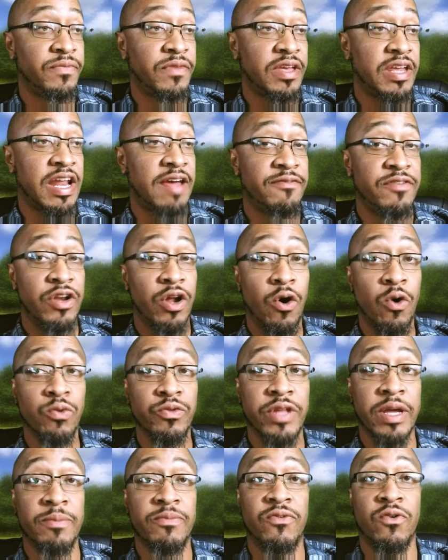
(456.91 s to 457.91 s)
and I've known
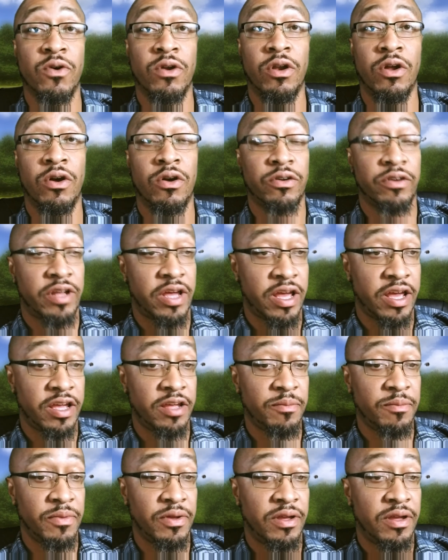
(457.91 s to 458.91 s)
them for a long time,